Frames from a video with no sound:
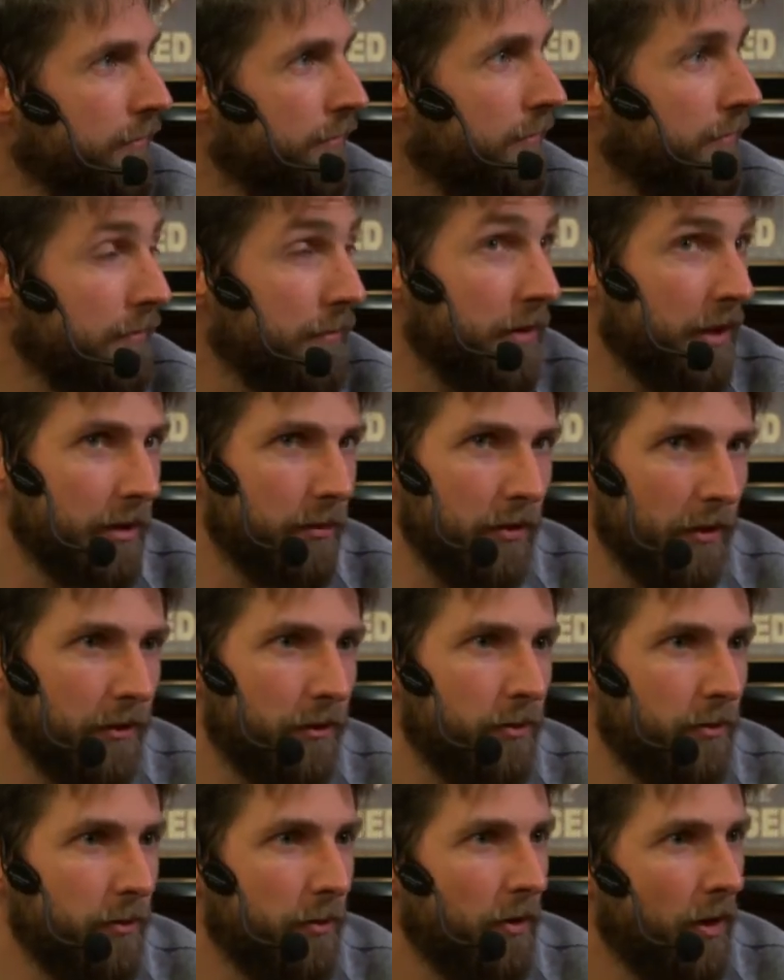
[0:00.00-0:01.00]
be able
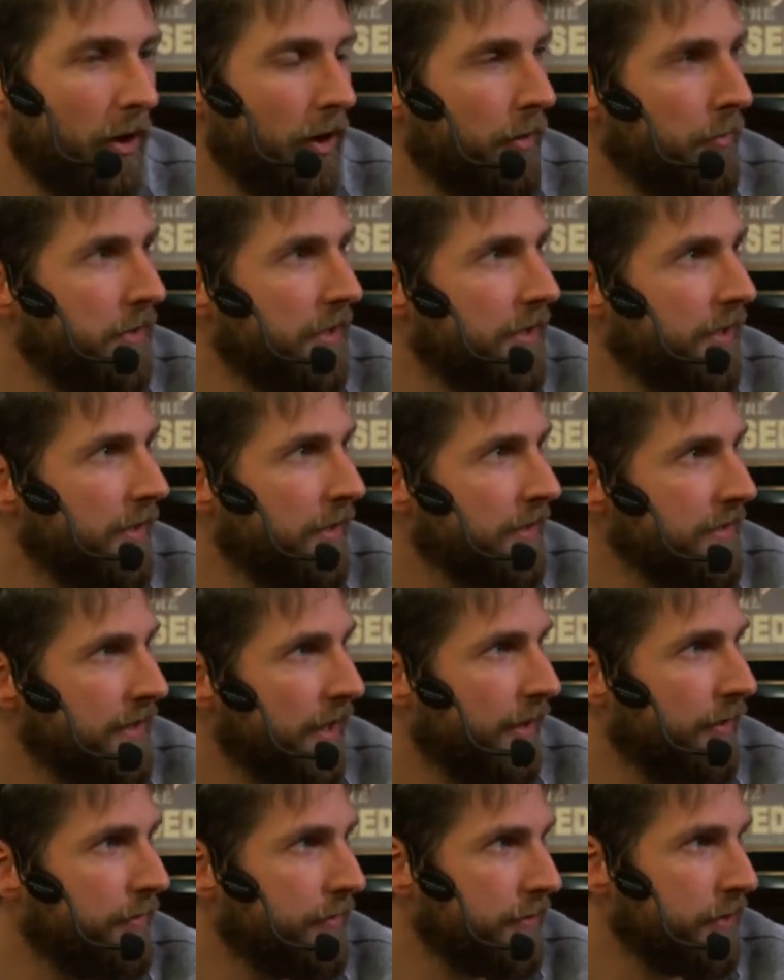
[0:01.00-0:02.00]
to beat Clear
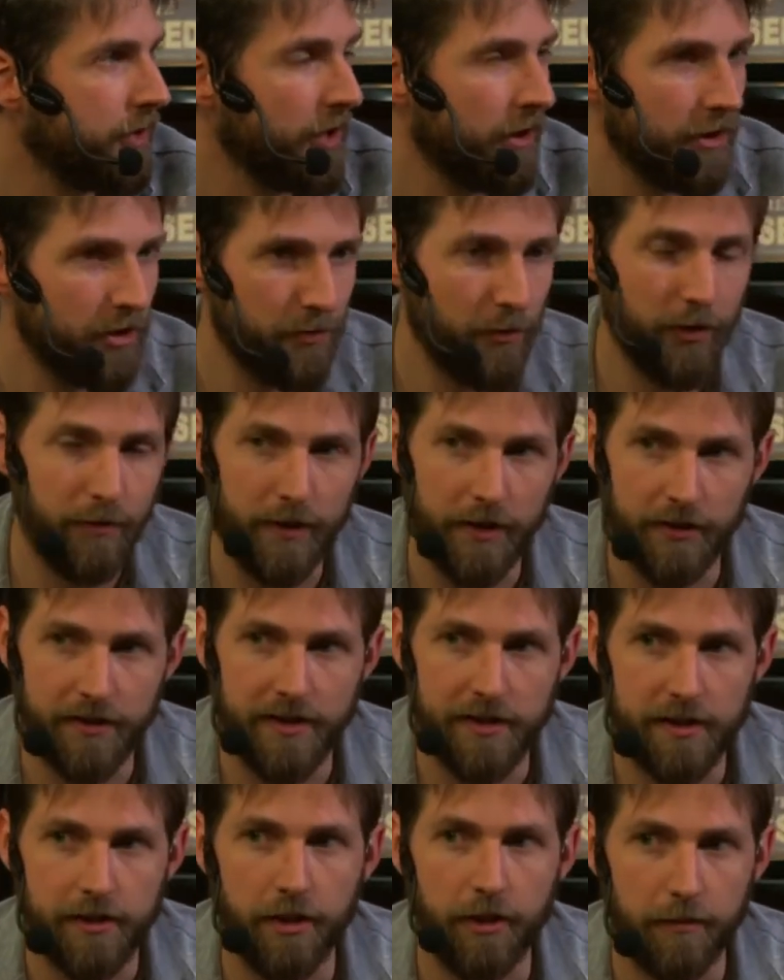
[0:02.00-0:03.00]
Sky challenge mode, because
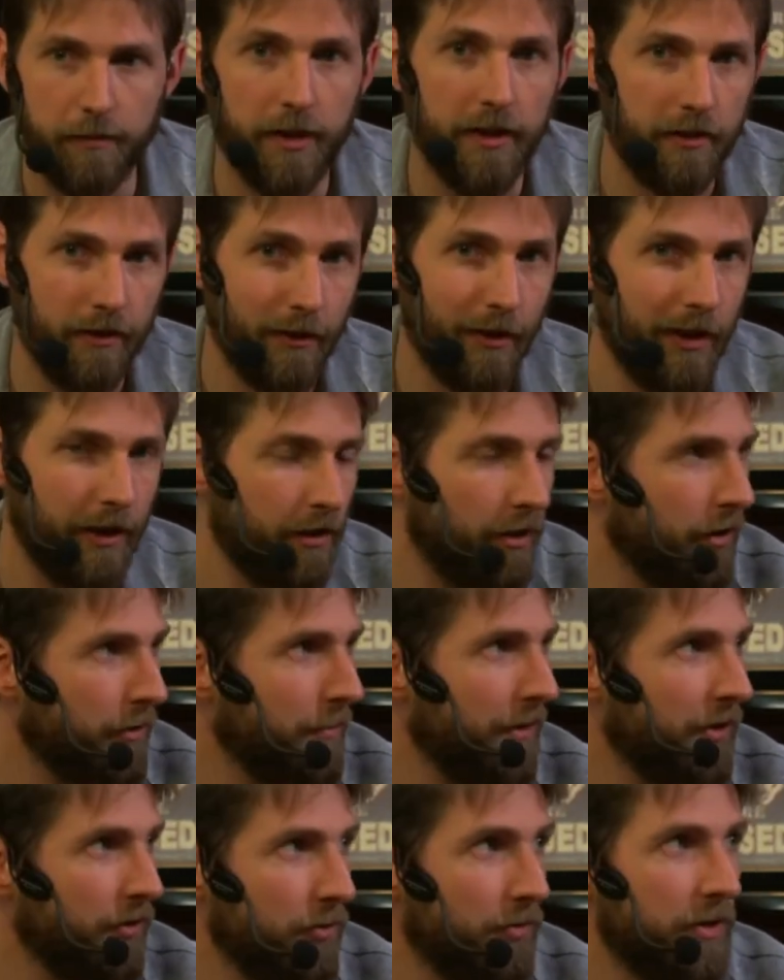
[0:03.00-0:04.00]
it's not meant
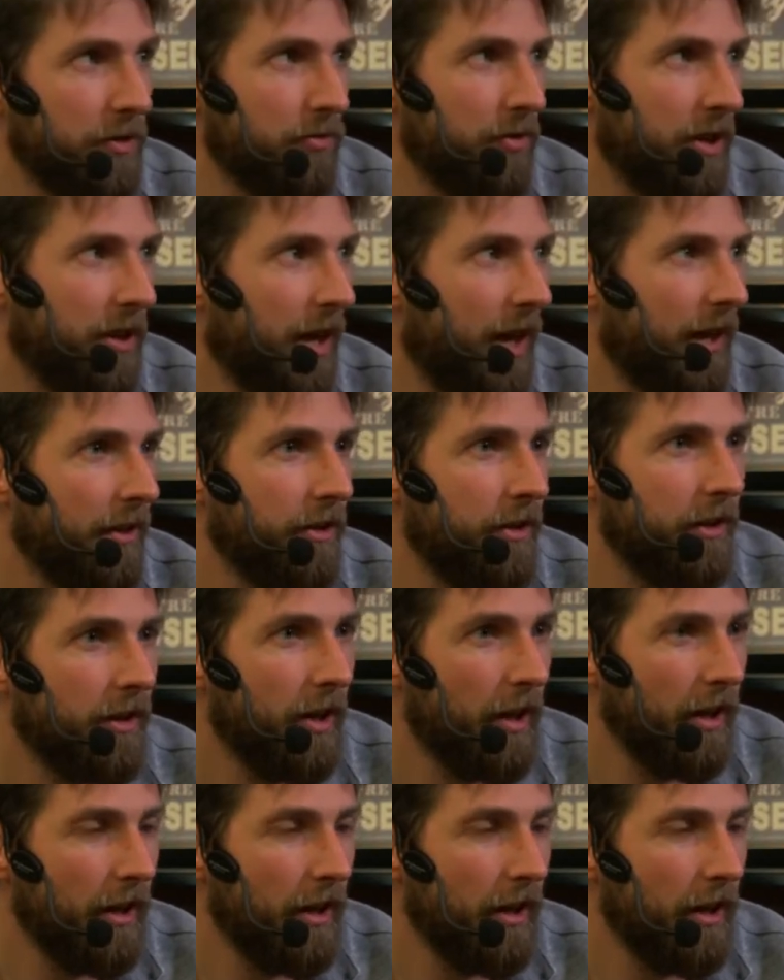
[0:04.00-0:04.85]
to be really harder.